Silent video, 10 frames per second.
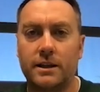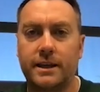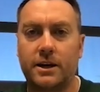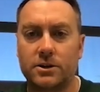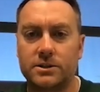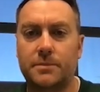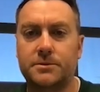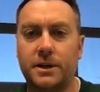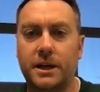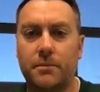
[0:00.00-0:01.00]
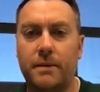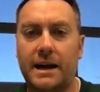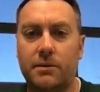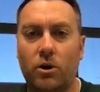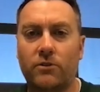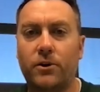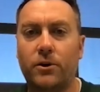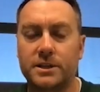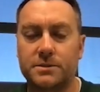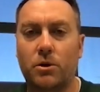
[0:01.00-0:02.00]
That earns the opportunity to come back more
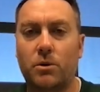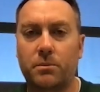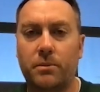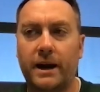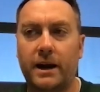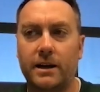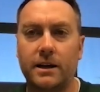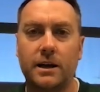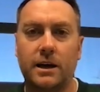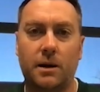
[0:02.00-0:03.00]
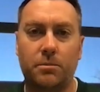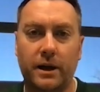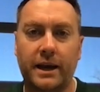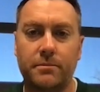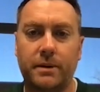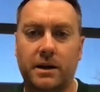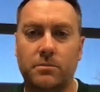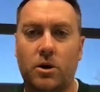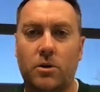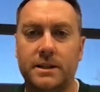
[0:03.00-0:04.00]
focused, more prepared, uh, play in bigger
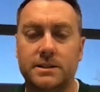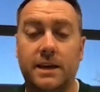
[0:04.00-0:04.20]
moments.